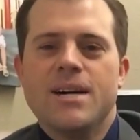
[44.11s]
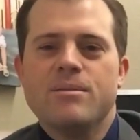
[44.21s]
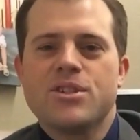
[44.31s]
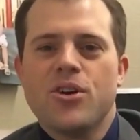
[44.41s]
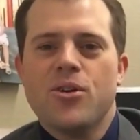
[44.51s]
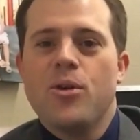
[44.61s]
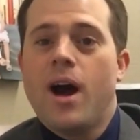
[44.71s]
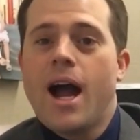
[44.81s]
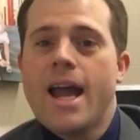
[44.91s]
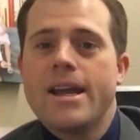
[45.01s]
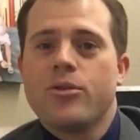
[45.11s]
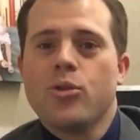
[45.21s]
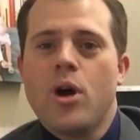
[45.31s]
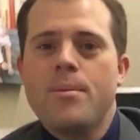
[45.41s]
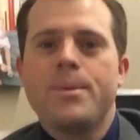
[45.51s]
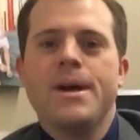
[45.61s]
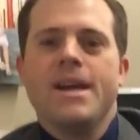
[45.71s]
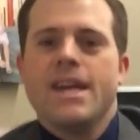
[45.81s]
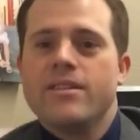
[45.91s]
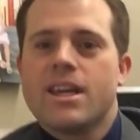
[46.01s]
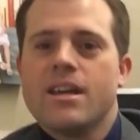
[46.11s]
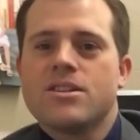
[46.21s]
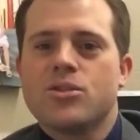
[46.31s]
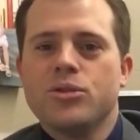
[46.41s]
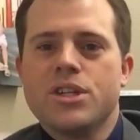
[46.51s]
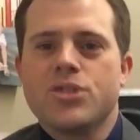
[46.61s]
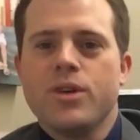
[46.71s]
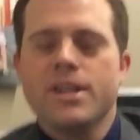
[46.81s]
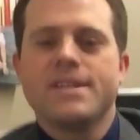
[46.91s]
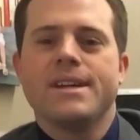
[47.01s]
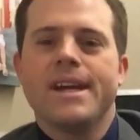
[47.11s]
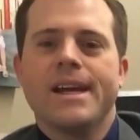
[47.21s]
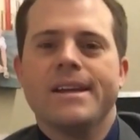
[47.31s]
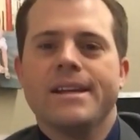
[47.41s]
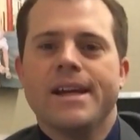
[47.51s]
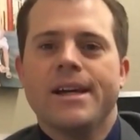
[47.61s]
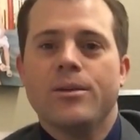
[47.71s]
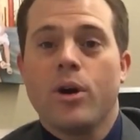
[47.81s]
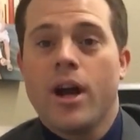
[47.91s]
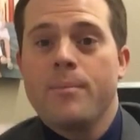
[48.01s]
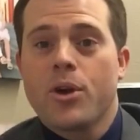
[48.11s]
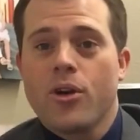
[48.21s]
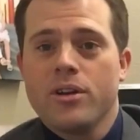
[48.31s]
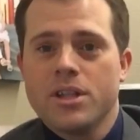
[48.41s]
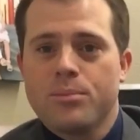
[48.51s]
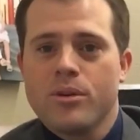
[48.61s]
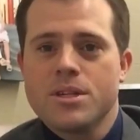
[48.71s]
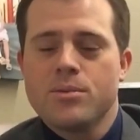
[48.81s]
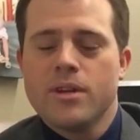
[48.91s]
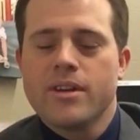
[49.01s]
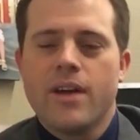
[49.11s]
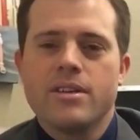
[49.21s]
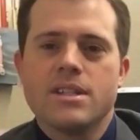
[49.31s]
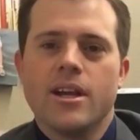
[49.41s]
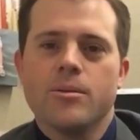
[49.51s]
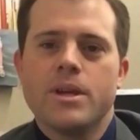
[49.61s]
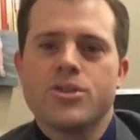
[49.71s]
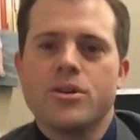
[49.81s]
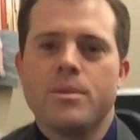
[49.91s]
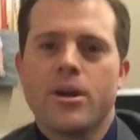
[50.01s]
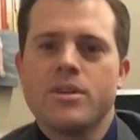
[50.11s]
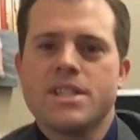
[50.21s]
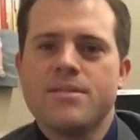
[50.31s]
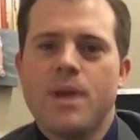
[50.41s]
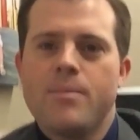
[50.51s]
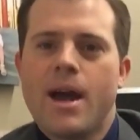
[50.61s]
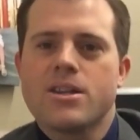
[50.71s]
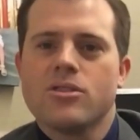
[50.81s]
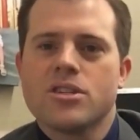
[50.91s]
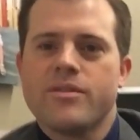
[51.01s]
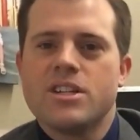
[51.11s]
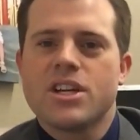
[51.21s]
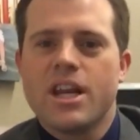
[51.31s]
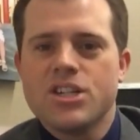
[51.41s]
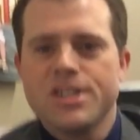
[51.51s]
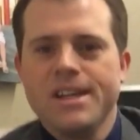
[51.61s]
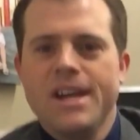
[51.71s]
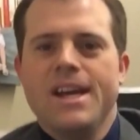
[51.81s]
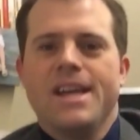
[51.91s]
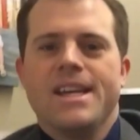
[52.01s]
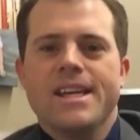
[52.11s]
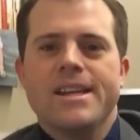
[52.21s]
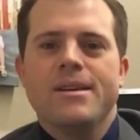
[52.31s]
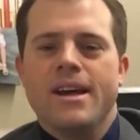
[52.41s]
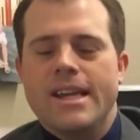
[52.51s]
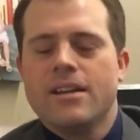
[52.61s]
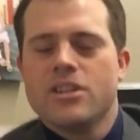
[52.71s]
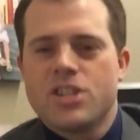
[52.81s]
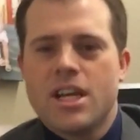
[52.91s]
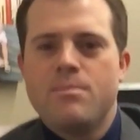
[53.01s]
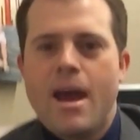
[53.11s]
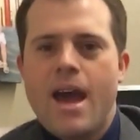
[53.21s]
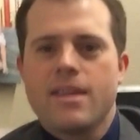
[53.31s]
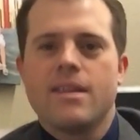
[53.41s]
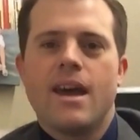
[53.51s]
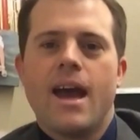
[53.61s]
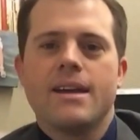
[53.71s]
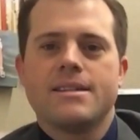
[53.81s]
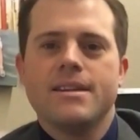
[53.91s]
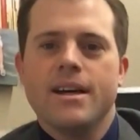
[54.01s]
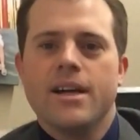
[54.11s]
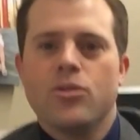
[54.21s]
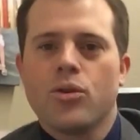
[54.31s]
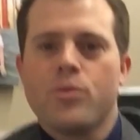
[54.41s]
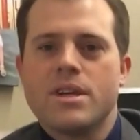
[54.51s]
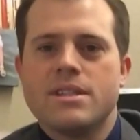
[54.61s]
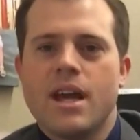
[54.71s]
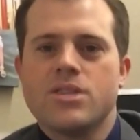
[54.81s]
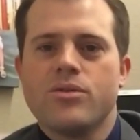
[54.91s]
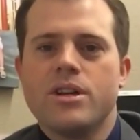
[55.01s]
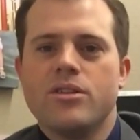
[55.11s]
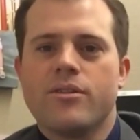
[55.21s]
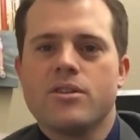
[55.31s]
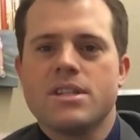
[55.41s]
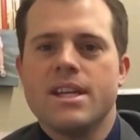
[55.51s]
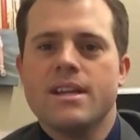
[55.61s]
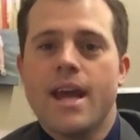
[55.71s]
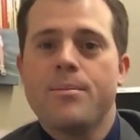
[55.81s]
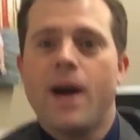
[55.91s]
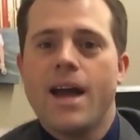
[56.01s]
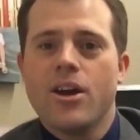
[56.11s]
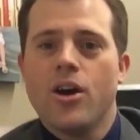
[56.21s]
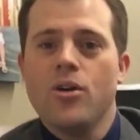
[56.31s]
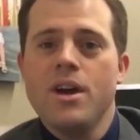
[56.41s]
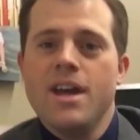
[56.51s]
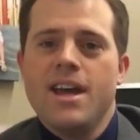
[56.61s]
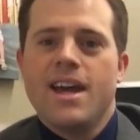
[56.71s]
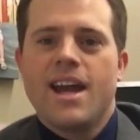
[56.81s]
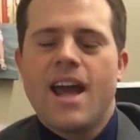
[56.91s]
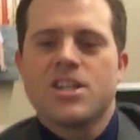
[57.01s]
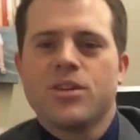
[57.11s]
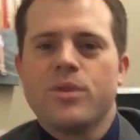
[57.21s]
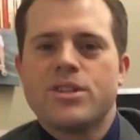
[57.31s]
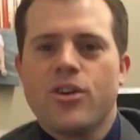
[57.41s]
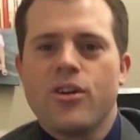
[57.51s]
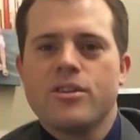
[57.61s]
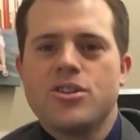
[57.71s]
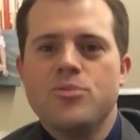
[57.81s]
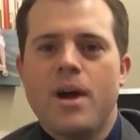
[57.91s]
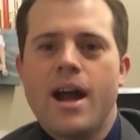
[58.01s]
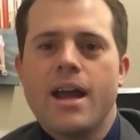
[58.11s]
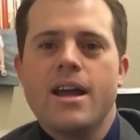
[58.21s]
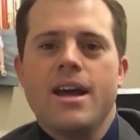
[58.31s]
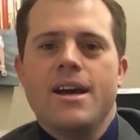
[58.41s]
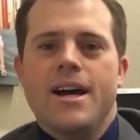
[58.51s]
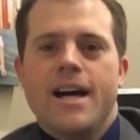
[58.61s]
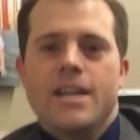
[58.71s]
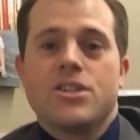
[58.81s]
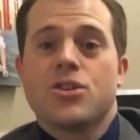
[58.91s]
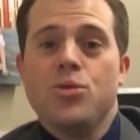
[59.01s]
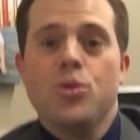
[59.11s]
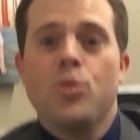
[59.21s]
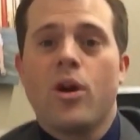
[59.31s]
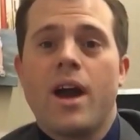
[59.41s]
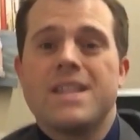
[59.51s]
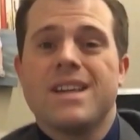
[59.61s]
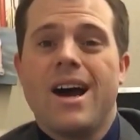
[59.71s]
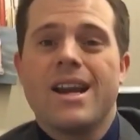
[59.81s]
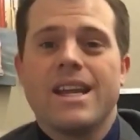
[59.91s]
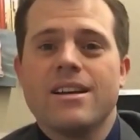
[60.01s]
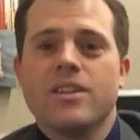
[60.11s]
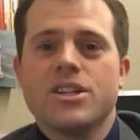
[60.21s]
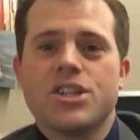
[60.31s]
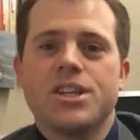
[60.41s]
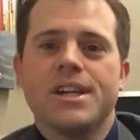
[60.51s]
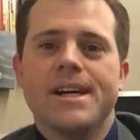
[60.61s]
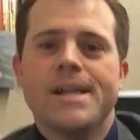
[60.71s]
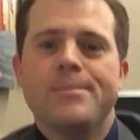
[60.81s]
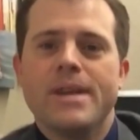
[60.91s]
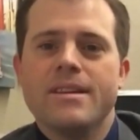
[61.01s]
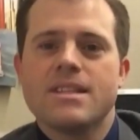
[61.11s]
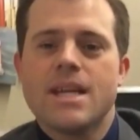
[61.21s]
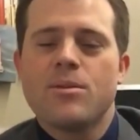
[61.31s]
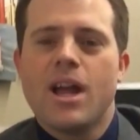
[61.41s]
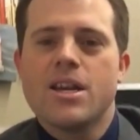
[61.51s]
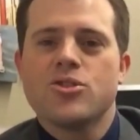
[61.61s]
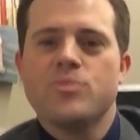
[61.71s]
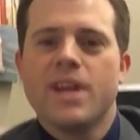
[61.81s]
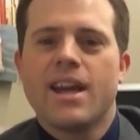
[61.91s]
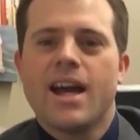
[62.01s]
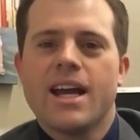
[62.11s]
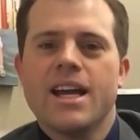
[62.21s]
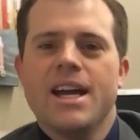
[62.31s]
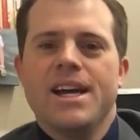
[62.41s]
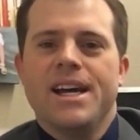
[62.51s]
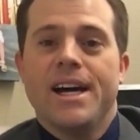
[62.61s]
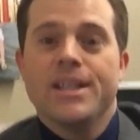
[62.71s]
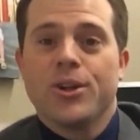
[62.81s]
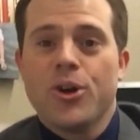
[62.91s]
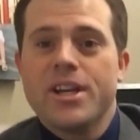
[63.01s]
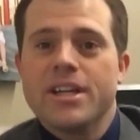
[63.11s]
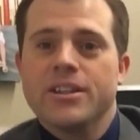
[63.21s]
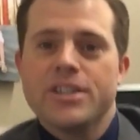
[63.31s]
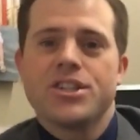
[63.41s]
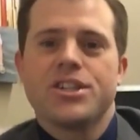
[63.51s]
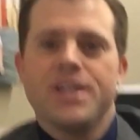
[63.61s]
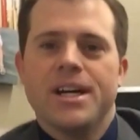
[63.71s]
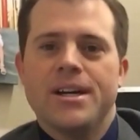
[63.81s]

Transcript: So I grew up in the Kent School District, and where I'm currently the principal of Covington Elementary, but I received my Bachelor's of Education in English and Math at Northwest Nazarene University in Nampa, Idaho, and I actually returned to my school where I taught English in the same classroom that I learned English